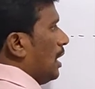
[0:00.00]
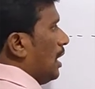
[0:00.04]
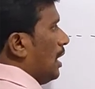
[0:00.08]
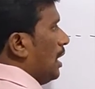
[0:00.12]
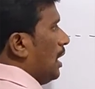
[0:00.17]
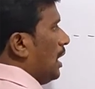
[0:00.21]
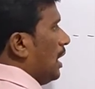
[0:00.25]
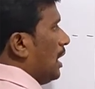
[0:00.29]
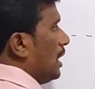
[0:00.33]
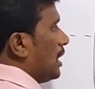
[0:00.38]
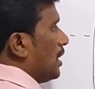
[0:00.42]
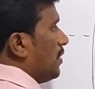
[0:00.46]
I
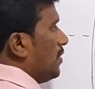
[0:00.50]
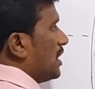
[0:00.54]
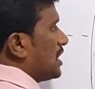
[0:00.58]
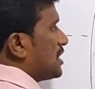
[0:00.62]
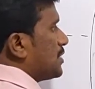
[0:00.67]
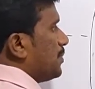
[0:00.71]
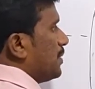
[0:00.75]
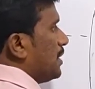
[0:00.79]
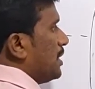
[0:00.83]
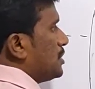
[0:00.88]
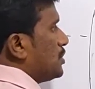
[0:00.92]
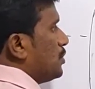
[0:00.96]
had given
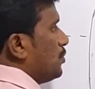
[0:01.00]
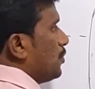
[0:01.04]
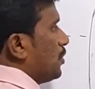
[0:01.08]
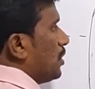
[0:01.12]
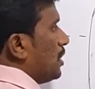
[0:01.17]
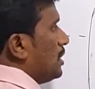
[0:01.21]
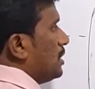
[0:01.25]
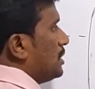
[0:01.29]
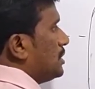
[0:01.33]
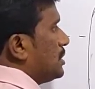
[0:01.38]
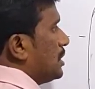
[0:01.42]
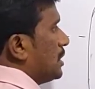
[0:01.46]
explanation. You
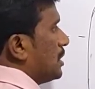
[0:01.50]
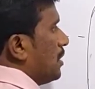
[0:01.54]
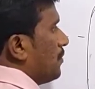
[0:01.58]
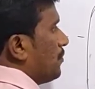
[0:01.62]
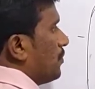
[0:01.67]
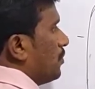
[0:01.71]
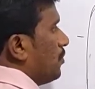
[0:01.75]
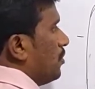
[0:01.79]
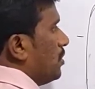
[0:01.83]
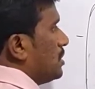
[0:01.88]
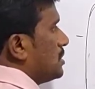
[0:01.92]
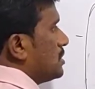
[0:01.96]
can check
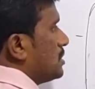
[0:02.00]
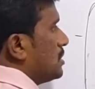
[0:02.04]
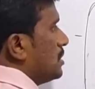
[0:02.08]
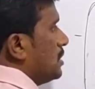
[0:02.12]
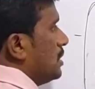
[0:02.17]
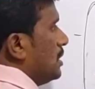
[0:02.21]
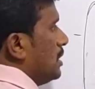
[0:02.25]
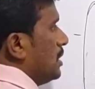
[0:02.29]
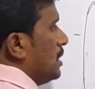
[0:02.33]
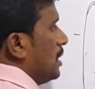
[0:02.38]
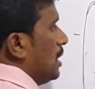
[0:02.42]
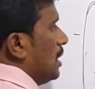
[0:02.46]
afterwards.
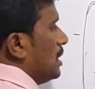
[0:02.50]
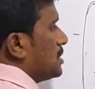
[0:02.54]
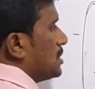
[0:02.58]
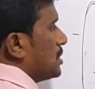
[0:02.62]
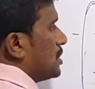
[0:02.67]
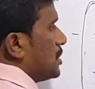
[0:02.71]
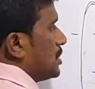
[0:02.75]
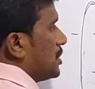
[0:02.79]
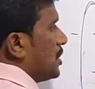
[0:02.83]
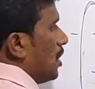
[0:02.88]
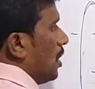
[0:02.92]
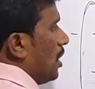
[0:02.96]
It's a
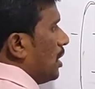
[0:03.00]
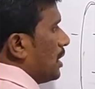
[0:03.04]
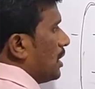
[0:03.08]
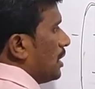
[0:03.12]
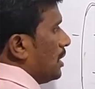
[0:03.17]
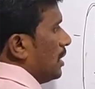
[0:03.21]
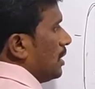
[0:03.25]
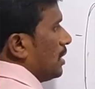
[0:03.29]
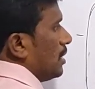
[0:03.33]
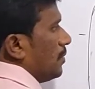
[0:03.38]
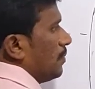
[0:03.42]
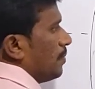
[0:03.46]
dot
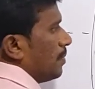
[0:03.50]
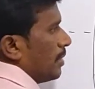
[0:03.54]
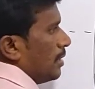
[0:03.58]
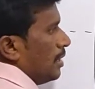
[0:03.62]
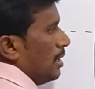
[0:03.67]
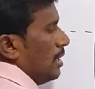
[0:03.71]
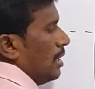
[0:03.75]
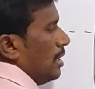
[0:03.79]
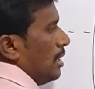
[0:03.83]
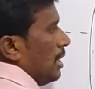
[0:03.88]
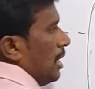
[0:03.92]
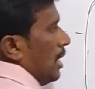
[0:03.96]
here,
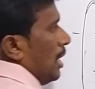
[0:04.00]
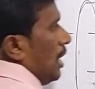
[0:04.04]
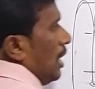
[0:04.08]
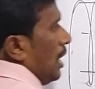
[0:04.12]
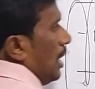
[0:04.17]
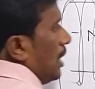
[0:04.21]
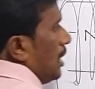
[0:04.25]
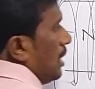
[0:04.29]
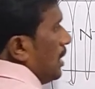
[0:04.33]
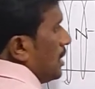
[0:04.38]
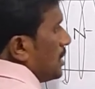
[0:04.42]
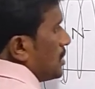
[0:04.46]

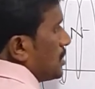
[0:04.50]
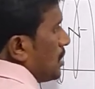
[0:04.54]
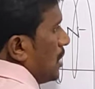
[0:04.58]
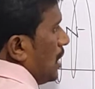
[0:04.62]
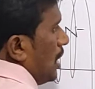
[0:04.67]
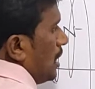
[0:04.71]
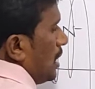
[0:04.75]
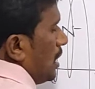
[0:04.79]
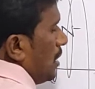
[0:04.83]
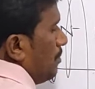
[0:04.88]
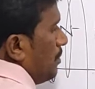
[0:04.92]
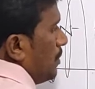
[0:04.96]
and in
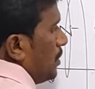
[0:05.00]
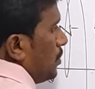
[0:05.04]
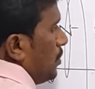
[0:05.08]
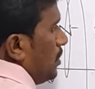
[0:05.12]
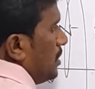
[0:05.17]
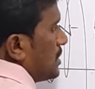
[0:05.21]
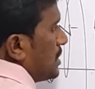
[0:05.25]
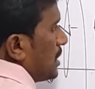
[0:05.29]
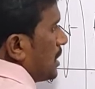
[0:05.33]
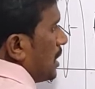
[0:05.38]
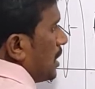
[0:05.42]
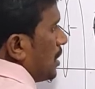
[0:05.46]
slot number 2
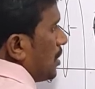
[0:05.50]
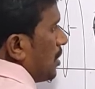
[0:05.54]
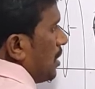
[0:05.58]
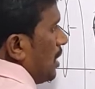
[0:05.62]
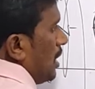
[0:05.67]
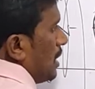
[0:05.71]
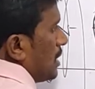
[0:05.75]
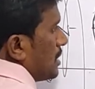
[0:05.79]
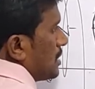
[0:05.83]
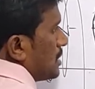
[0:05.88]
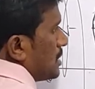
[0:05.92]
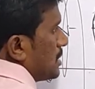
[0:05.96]
it's a
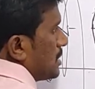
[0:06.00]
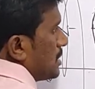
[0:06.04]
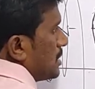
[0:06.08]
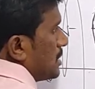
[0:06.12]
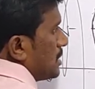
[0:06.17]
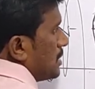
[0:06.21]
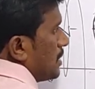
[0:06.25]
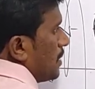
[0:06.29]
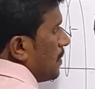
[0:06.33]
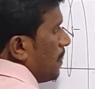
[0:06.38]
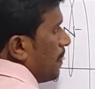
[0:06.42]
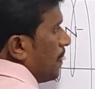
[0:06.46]

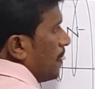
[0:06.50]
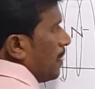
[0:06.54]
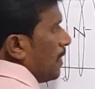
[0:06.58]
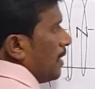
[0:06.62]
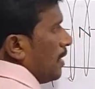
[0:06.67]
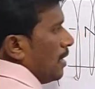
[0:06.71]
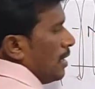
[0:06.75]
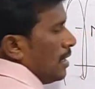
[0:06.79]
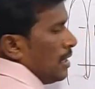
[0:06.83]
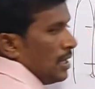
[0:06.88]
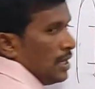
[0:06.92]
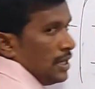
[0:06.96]
cross.
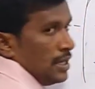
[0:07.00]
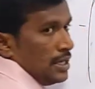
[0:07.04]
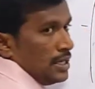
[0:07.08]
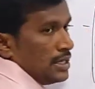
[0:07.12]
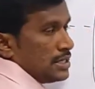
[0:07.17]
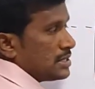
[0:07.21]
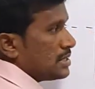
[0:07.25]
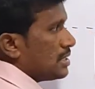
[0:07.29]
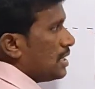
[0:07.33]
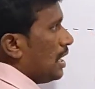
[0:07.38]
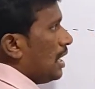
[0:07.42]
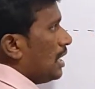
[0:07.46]
In
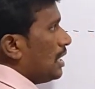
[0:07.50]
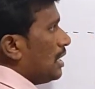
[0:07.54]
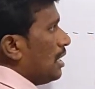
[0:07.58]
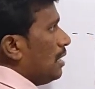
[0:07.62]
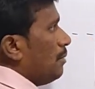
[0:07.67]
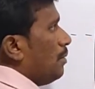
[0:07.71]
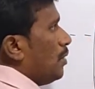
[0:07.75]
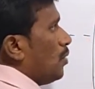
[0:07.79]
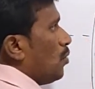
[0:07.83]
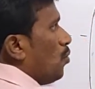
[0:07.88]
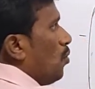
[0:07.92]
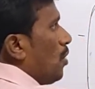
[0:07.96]
slot
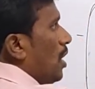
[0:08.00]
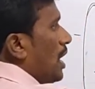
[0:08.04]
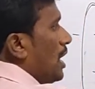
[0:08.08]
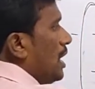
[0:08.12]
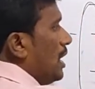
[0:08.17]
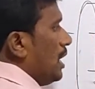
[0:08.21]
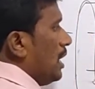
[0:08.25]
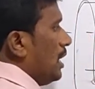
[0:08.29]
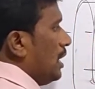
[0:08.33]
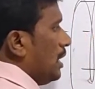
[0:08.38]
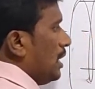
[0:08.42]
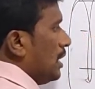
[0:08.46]
number
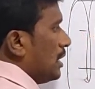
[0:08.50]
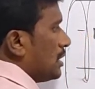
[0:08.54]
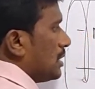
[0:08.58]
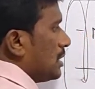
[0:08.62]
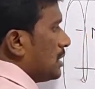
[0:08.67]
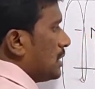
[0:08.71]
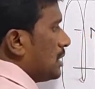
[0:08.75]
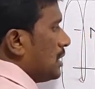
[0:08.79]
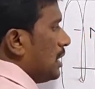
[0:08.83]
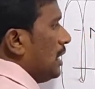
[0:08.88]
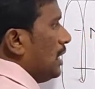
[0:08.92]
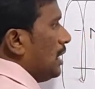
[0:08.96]
1
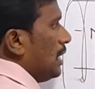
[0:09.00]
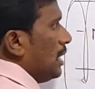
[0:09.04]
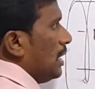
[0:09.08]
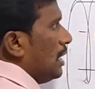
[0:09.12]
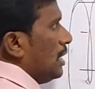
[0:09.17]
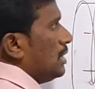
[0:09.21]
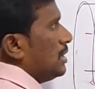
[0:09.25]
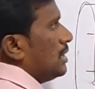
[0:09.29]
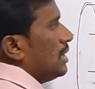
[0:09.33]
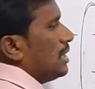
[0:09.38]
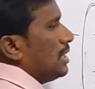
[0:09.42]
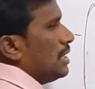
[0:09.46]
and
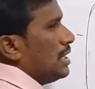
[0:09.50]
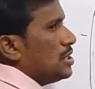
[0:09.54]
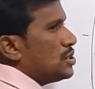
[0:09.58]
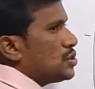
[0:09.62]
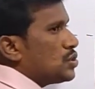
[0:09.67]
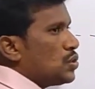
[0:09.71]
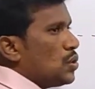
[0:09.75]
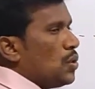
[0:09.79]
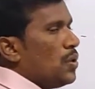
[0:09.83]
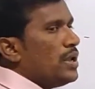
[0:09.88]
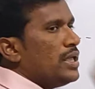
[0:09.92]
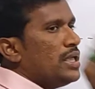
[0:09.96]
3 there
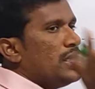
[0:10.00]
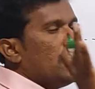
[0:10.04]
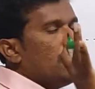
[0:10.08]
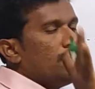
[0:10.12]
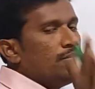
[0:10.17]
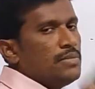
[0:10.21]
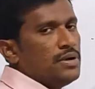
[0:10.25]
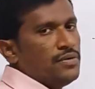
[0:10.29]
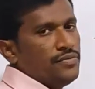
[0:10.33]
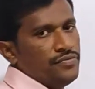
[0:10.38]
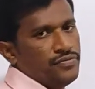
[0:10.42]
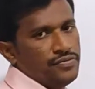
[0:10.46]
is no
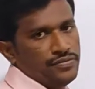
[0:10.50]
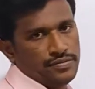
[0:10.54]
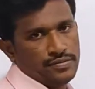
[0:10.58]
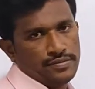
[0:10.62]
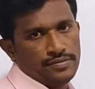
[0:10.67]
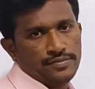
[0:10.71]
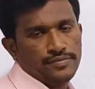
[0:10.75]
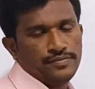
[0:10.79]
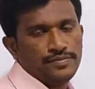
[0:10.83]
EMF.